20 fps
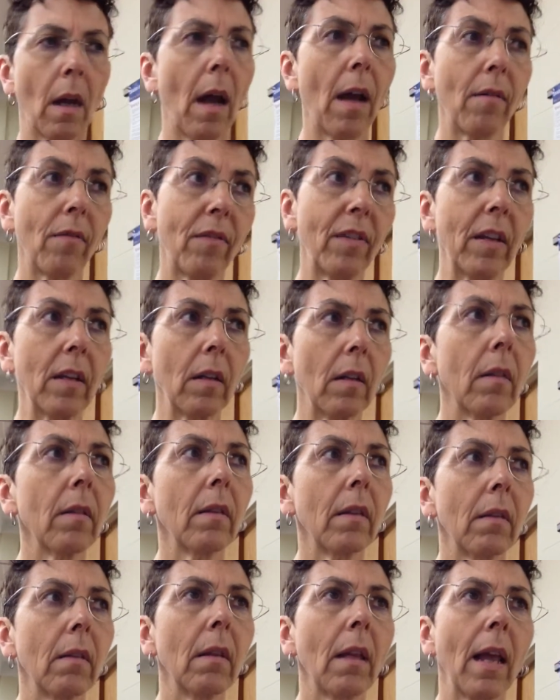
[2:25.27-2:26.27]
I feel.
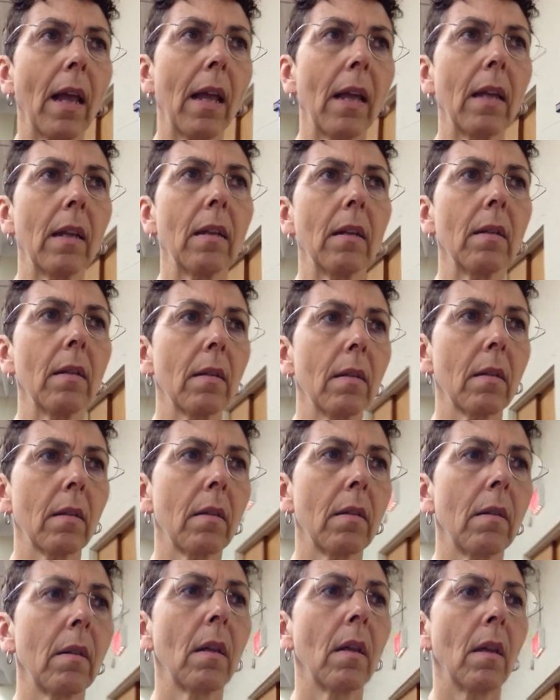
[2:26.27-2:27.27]
And
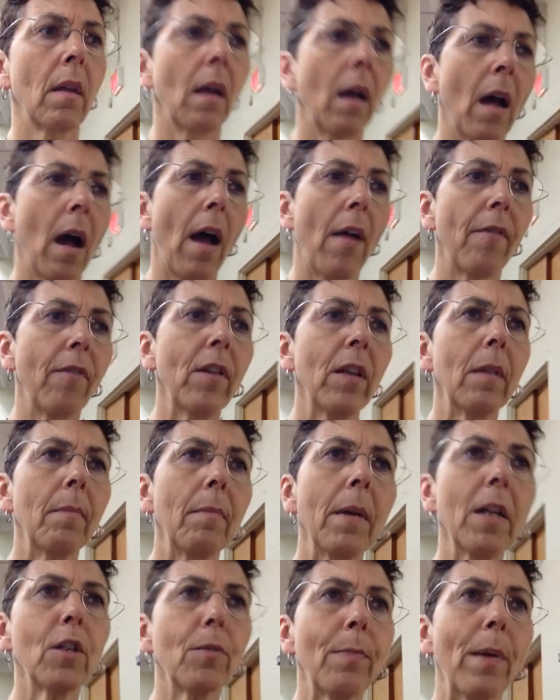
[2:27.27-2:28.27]
I feel
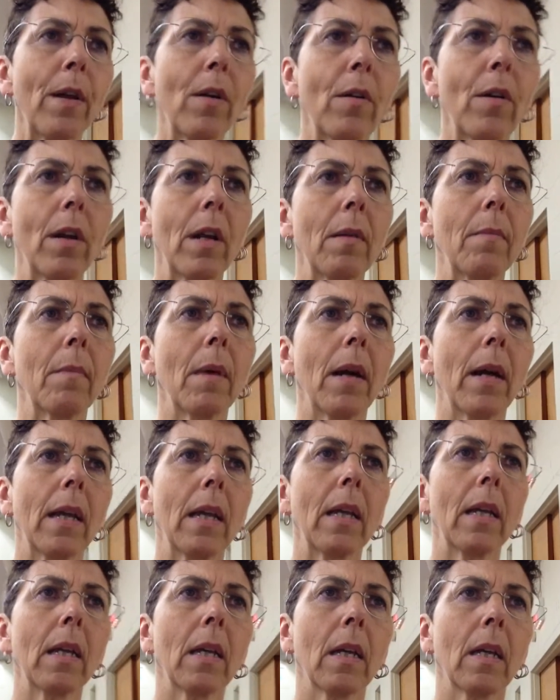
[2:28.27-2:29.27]
much better in
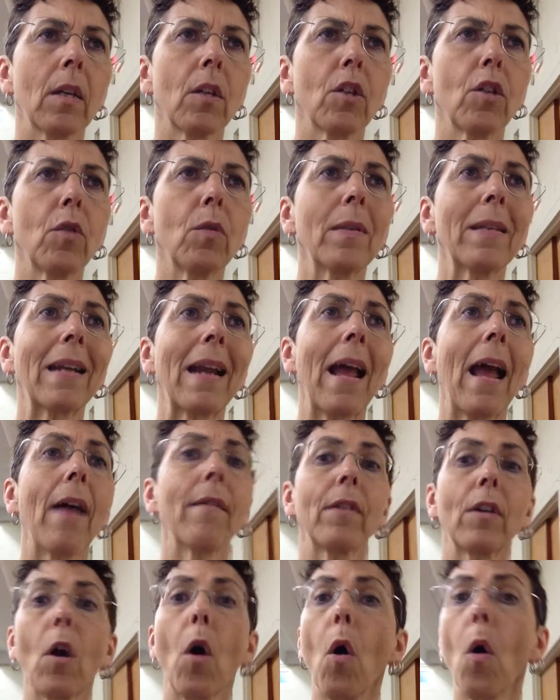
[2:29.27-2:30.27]
my shoes that I
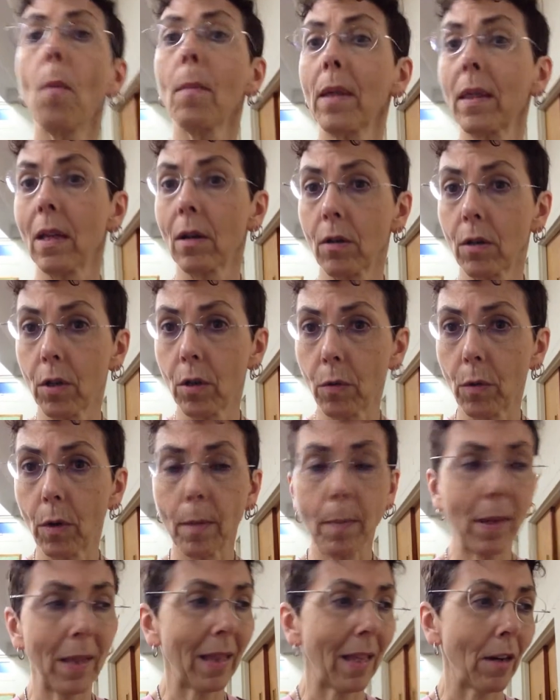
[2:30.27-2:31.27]
have at home, and they're
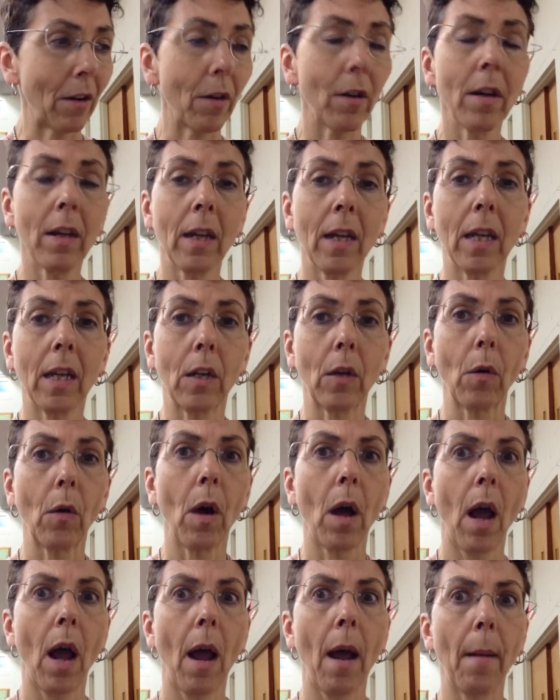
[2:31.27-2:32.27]
newer, but they're, you know,
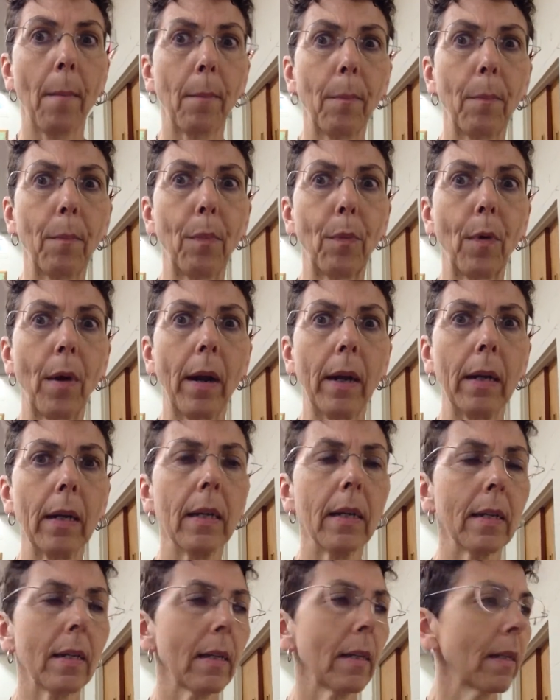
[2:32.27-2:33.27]

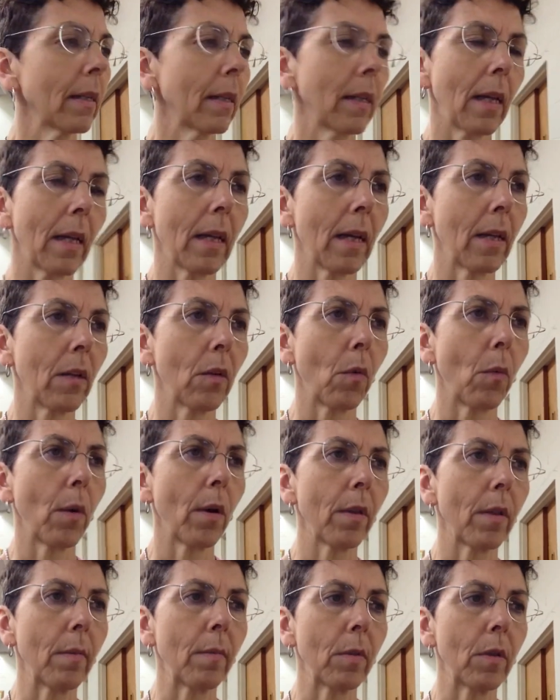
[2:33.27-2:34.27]
bright, and I don't
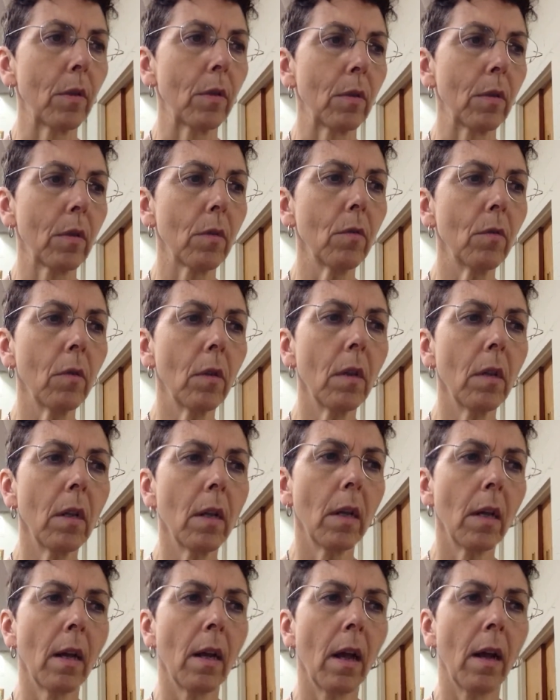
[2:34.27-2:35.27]
wear them to school
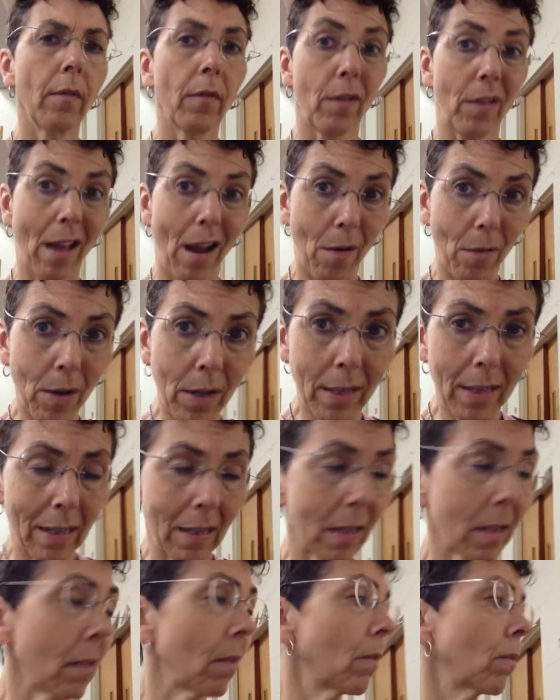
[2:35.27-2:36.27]
for that
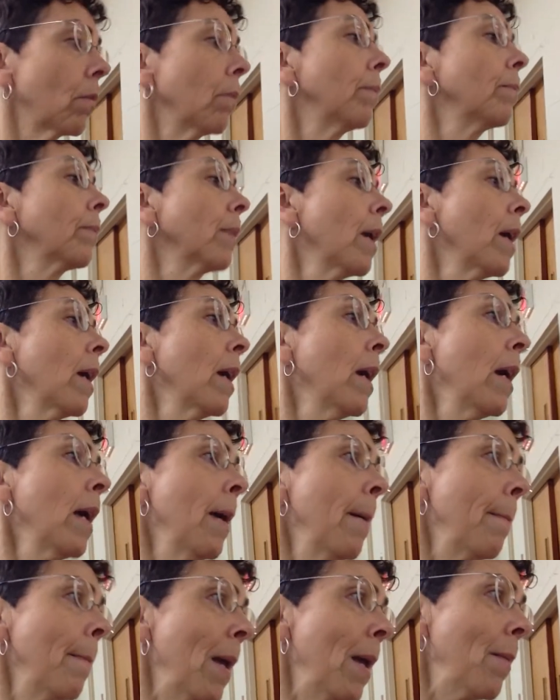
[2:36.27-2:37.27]
reason. So
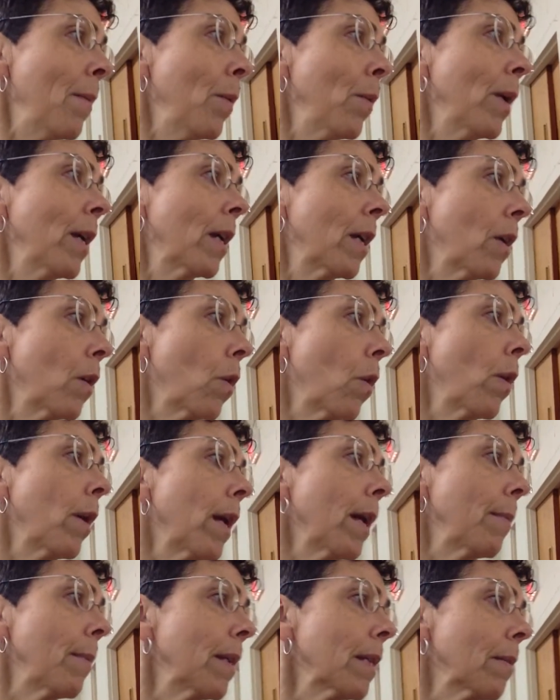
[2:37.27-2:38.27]
maybe we can go
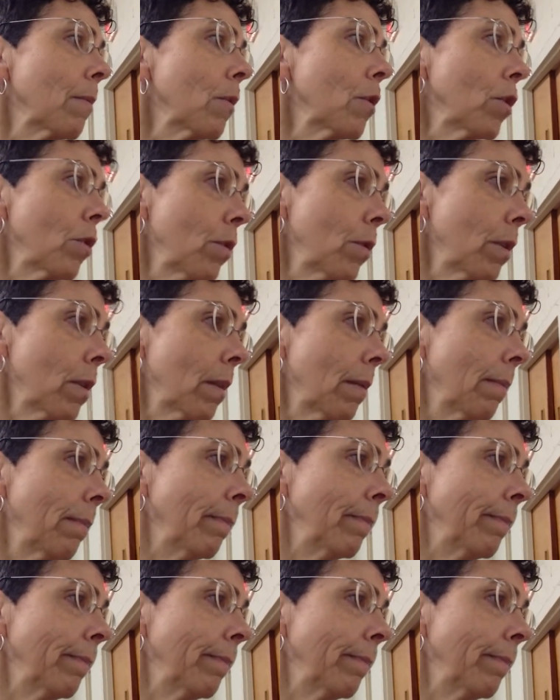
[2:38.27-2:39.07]
and get me some shoes.